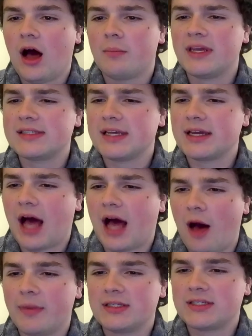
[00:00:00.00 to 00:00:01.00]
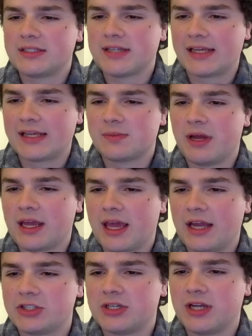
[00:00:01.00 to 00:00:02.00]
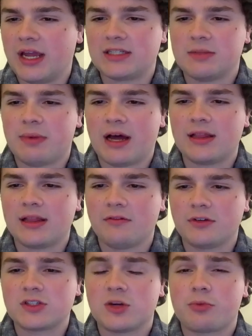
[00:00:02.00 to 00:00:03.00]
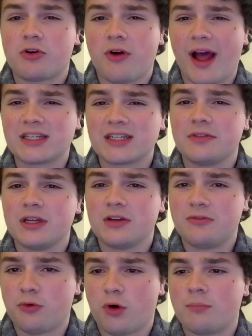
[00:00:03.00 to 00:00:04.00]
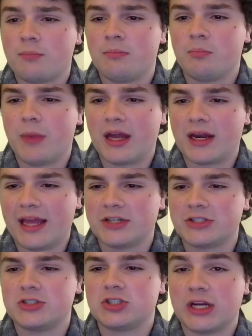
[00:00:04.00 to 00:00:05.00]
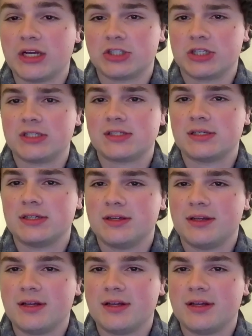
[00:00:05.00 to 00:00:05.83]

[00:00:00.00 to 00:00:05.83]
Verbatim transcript: um, is it common to test medication antibody levels to proactively inform medication changes?